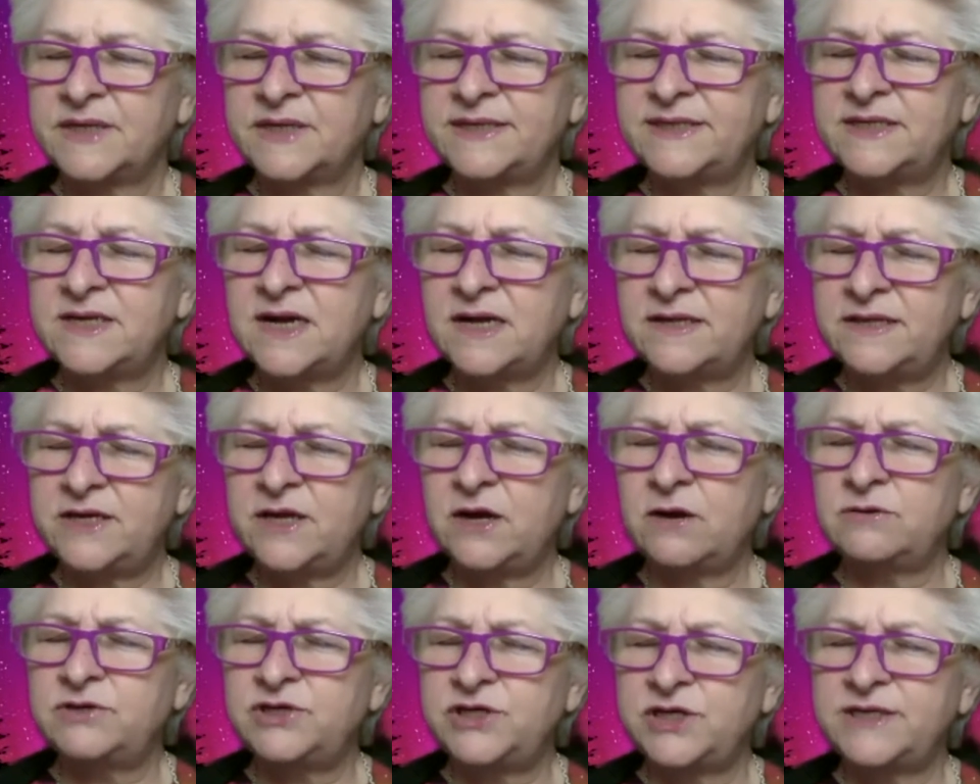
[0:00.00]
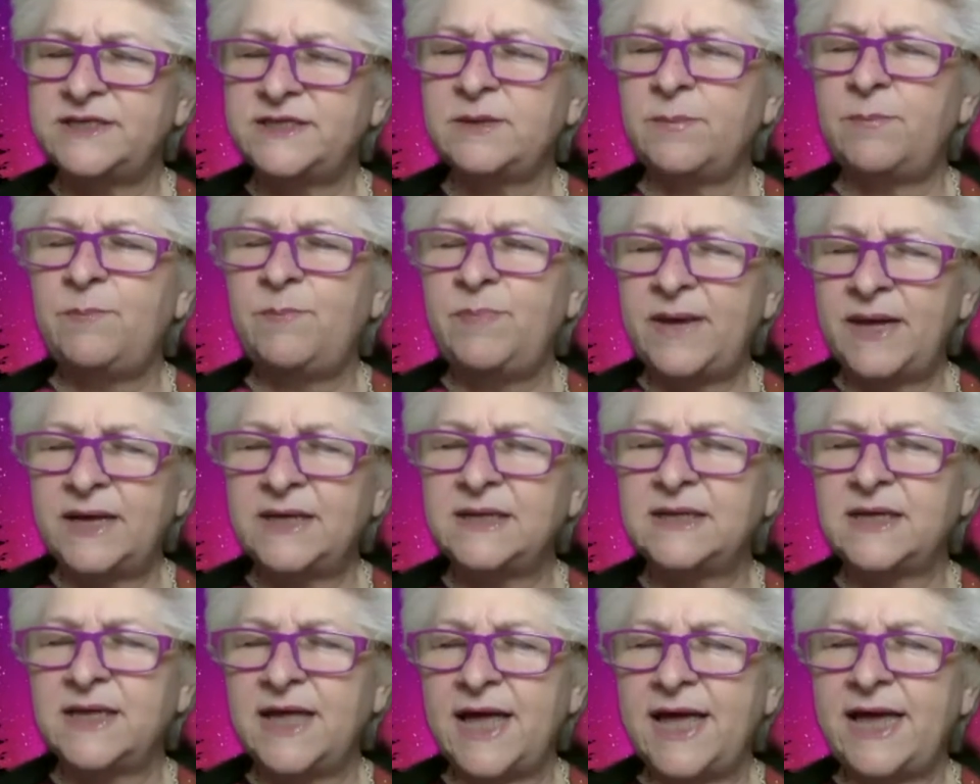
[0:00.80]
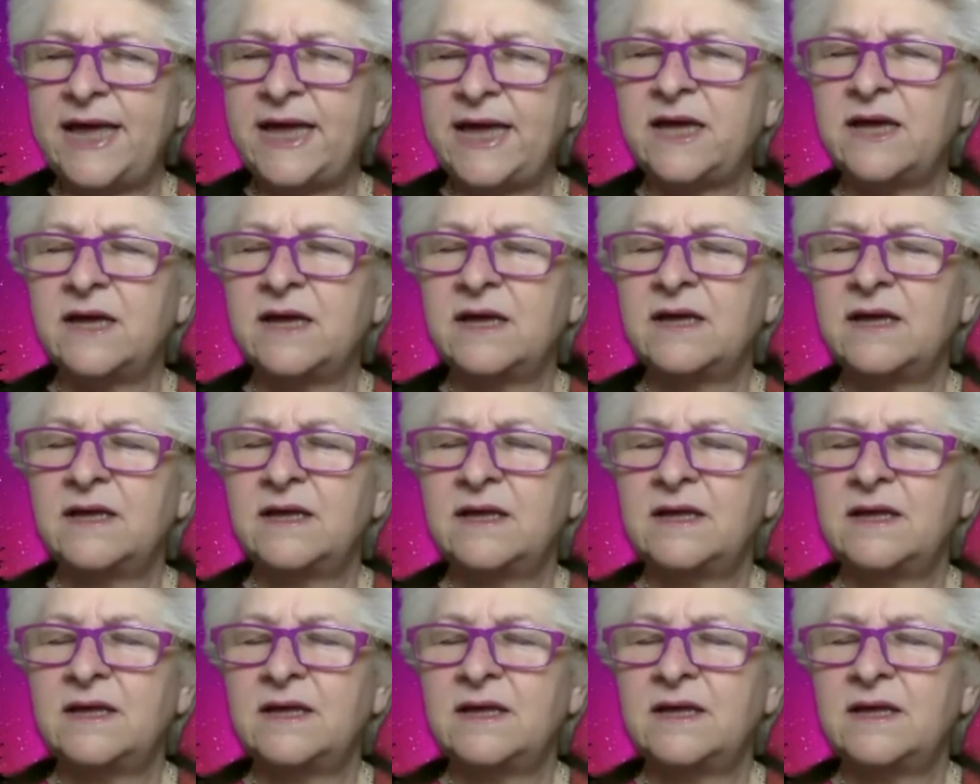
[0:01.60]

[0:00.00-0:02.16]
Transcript: not the ocean, it's a big lake.